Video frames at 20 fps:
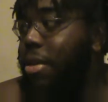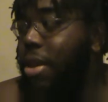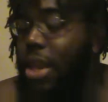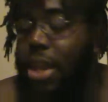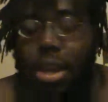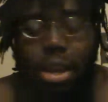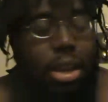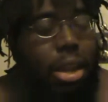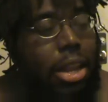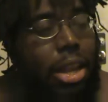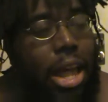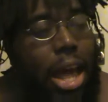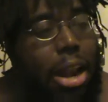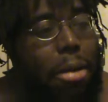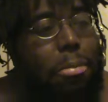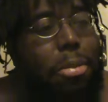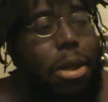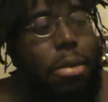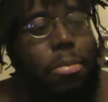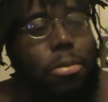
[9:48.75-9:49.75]
And a lot
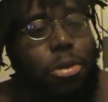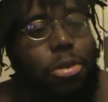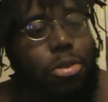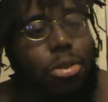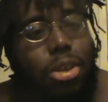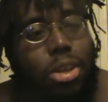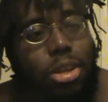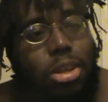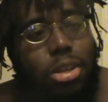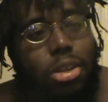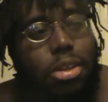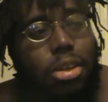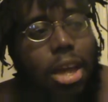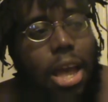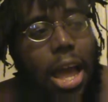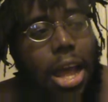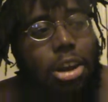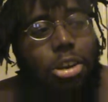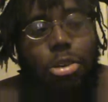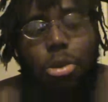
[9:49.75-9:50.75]
of people,
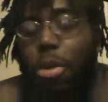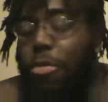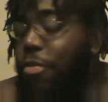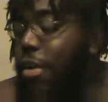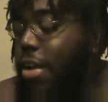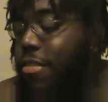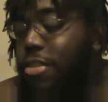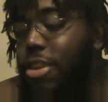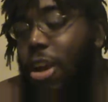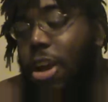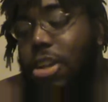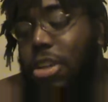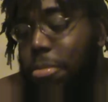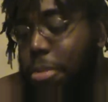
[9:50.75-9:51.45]
I don't know if I've talked